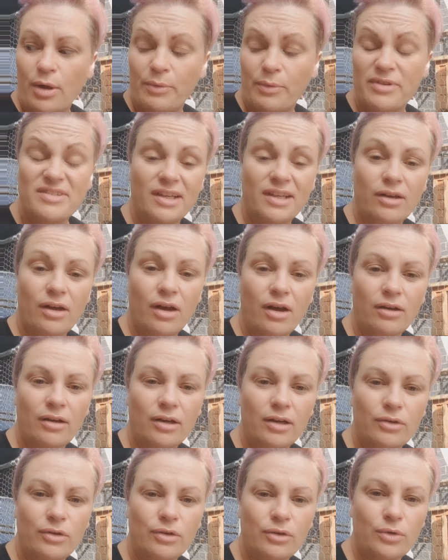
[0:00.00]
still got a
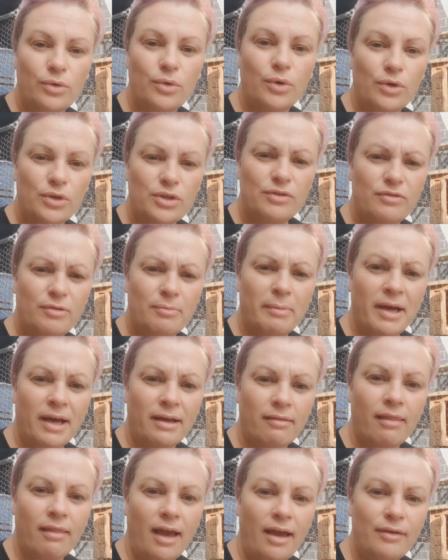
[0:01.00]
good quarter of a
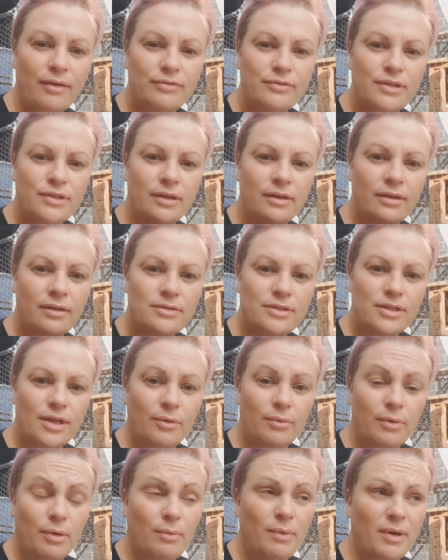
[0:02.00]
bag left, so
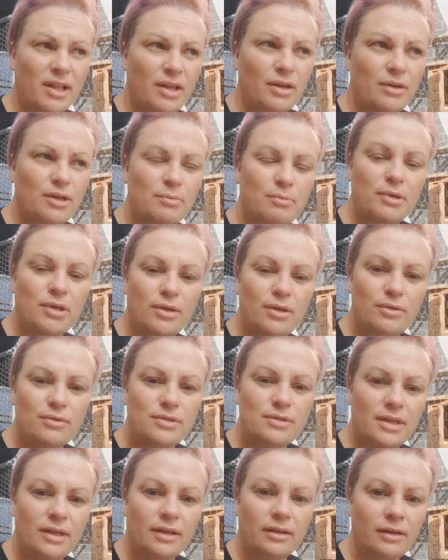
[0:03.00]
we will only be
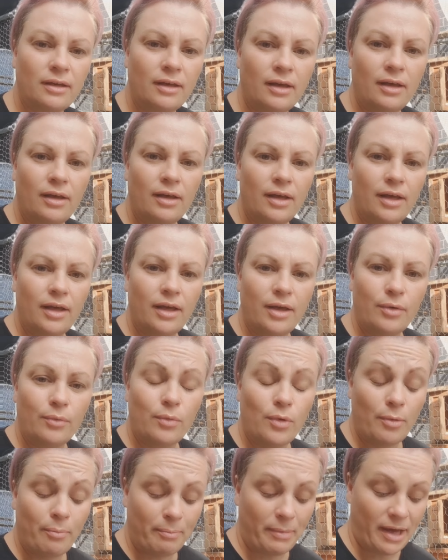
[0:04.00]
using
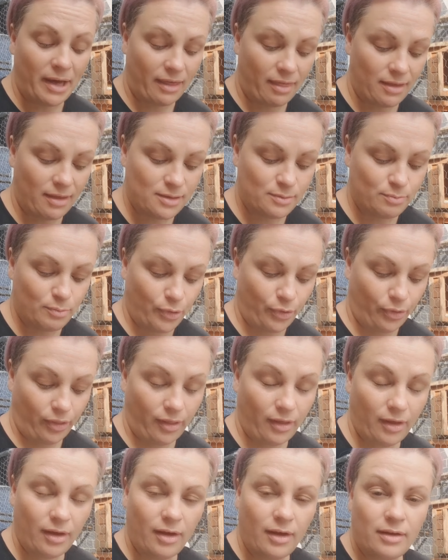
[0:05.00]
1 bag this month.
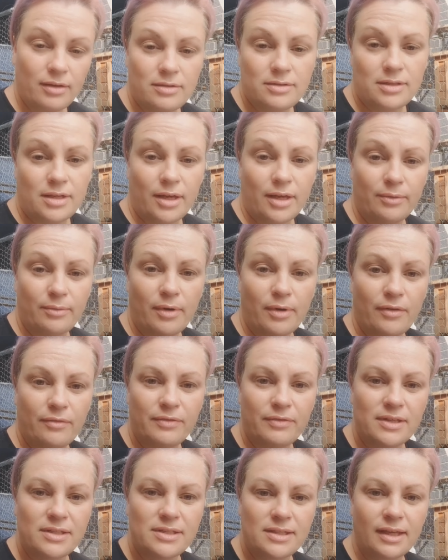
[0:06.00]
So
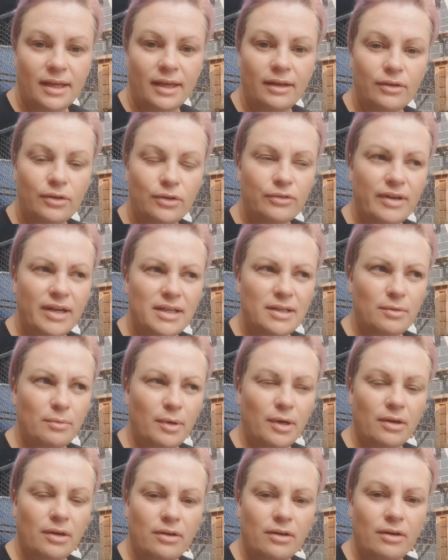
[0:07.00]
obviously already
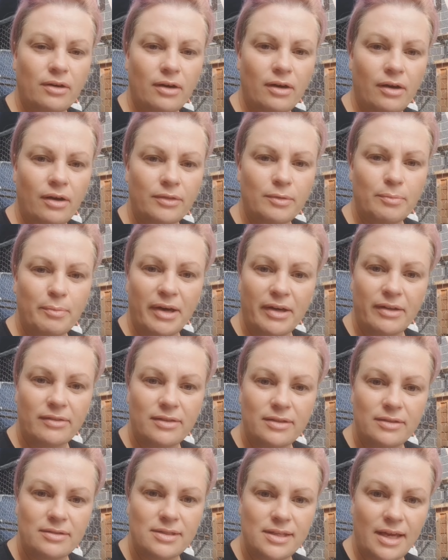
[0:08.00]
we are on the path
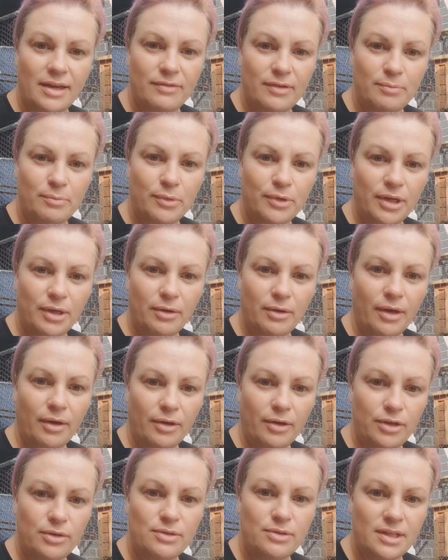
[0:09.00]
to saving money
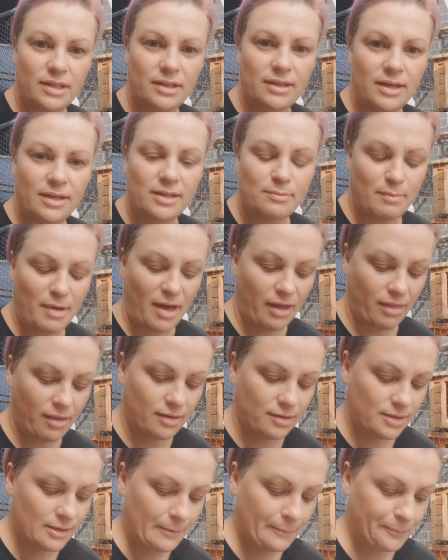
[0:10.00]
using this method.